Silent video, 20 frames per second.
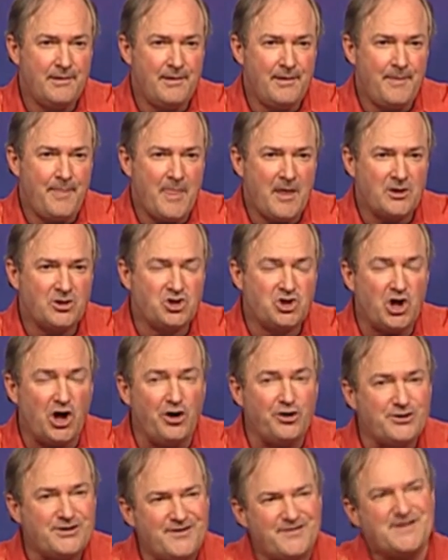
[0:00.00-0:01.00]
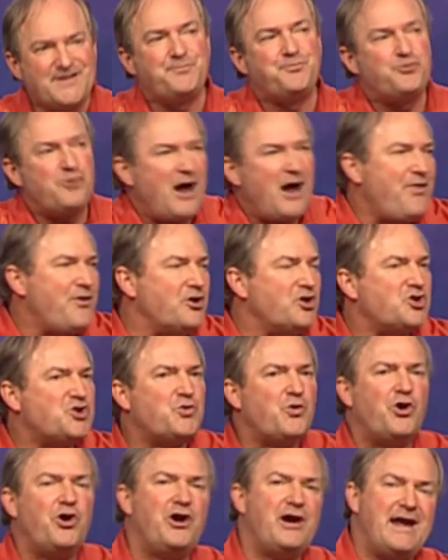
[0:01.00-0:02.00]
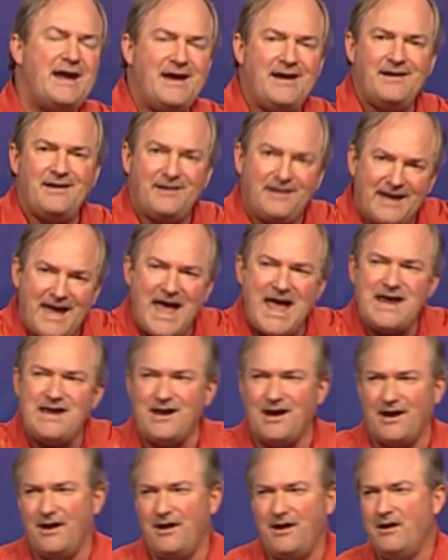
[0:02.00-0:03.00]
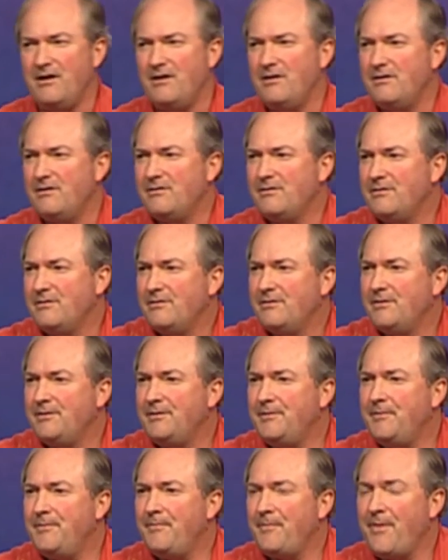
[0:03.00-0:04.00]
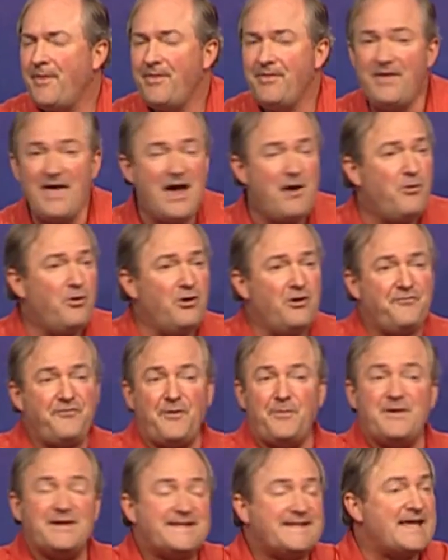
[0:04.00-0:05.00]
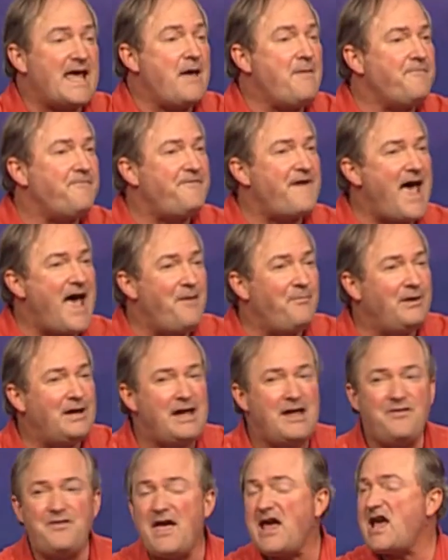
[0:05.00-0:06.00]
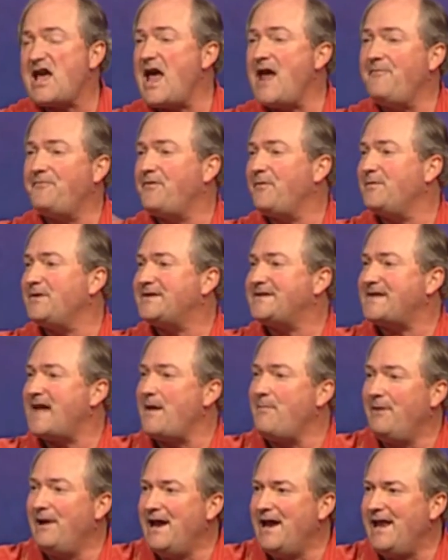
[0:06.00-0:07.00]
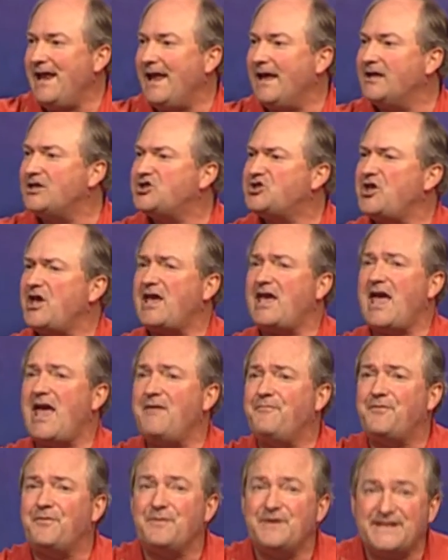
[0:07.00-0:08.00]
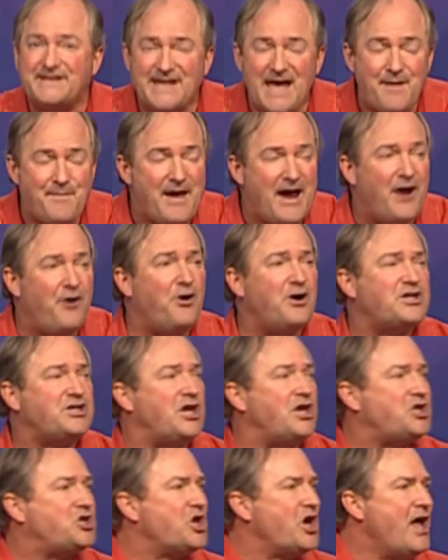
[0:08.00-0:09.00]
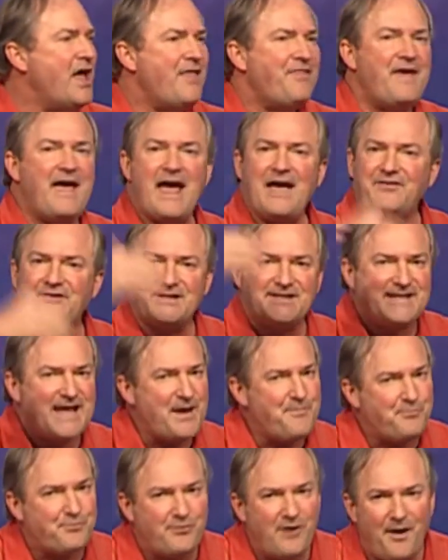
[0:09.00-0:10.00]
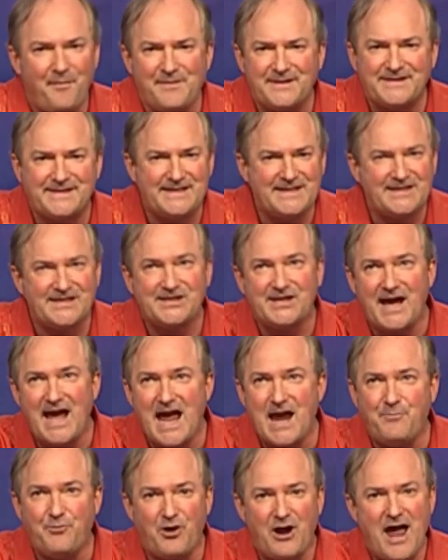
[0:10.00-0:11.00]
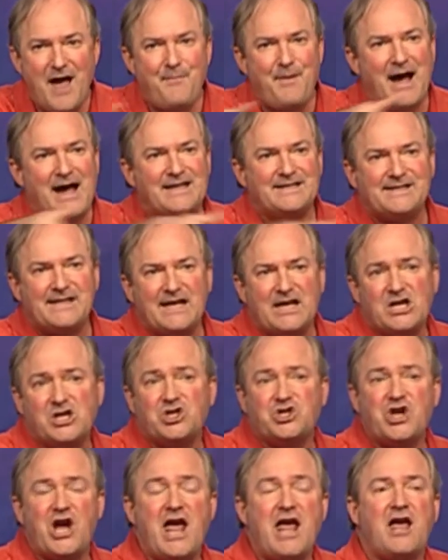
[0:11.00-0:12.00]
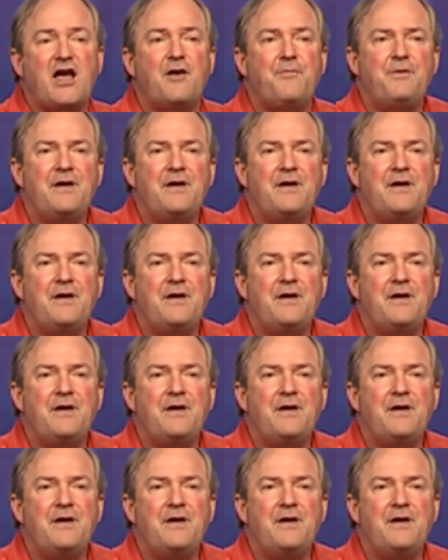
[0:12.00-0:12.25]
Joseph's brothers were in Canaan. They were from the same family, they came from the same lineage, they came from the same heritage, they had the same promises to Abraham, Isaac, and Jacob.